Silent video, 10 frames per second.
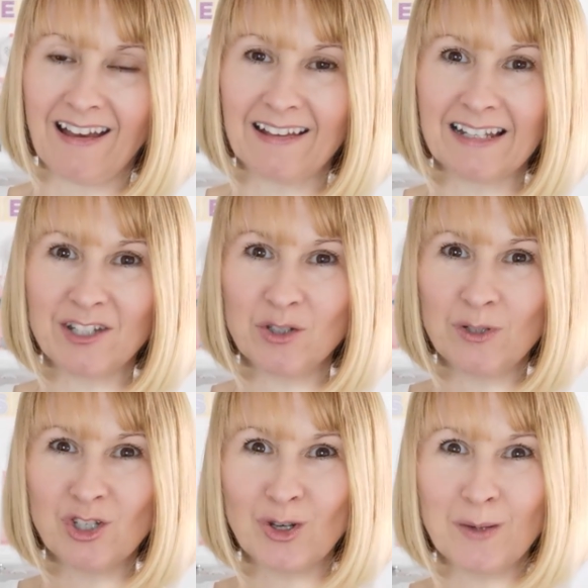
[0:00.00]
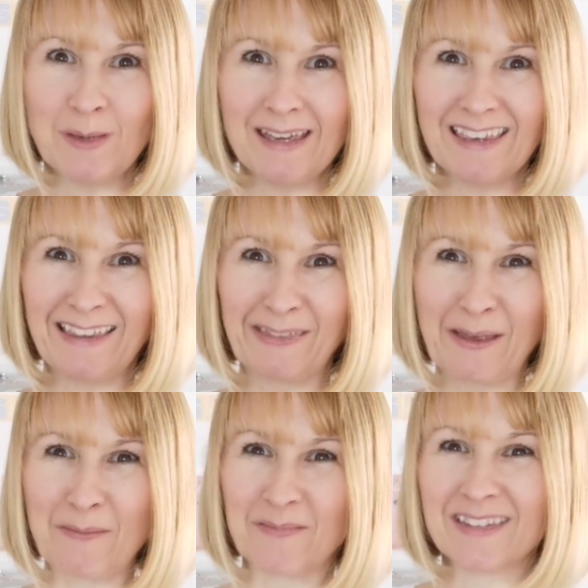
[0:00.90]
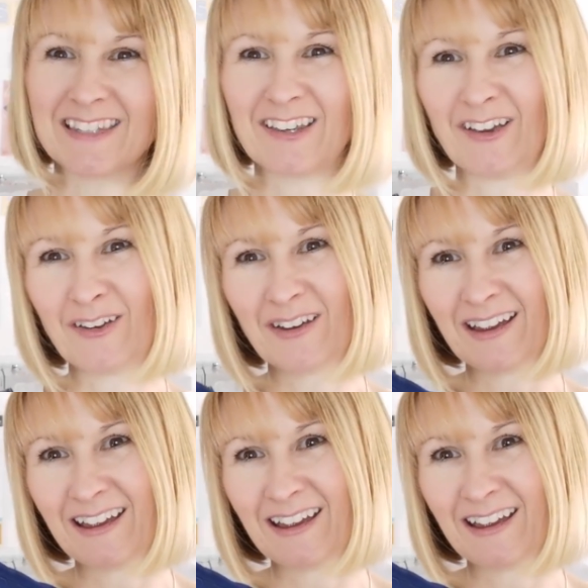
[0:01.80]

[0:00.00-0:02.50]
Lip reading: and I do enjoy making them. So